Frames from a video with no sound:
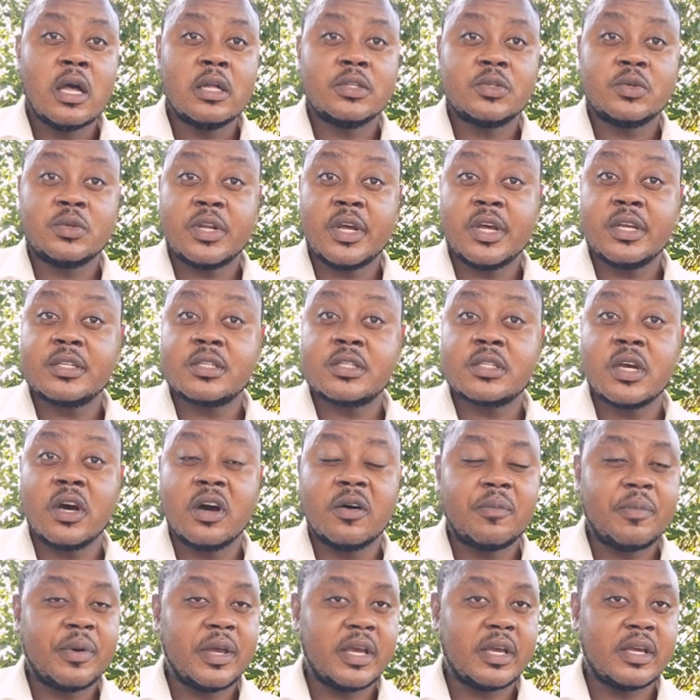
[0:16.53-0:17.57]
Today's
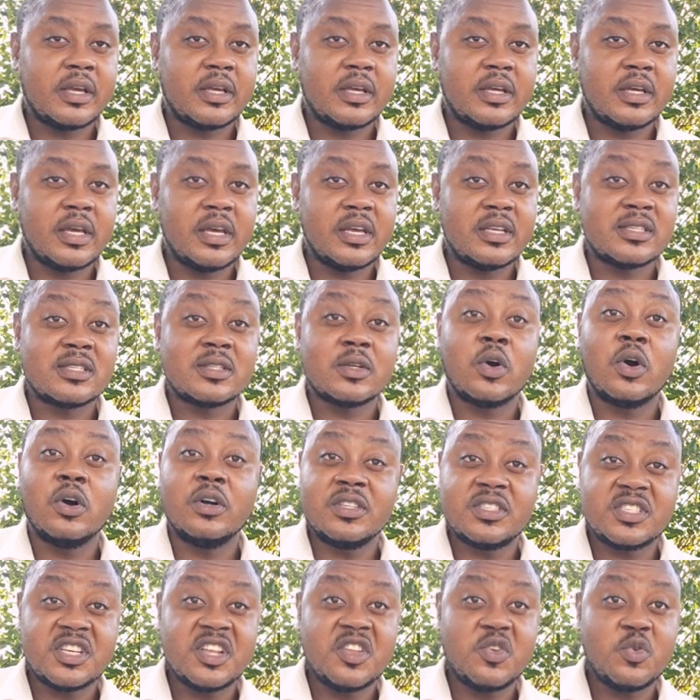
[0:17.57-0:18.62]
topic is
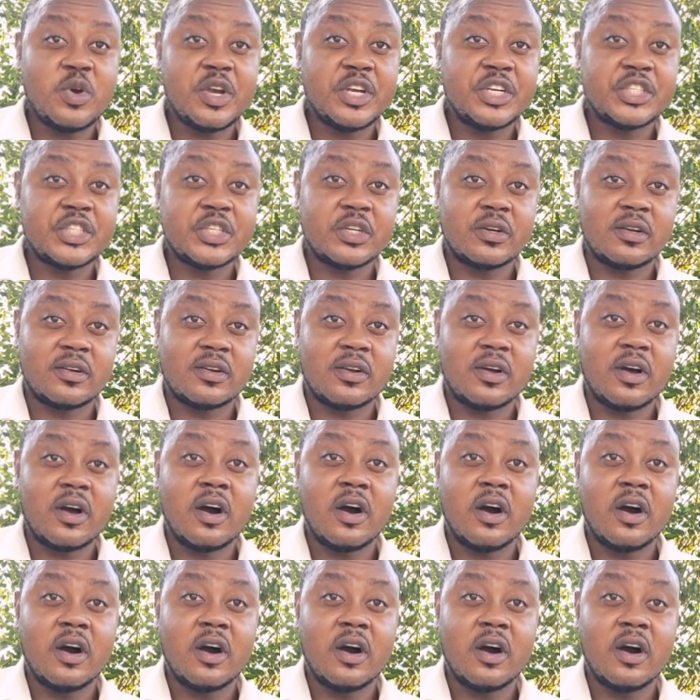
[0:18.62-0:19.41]
continuation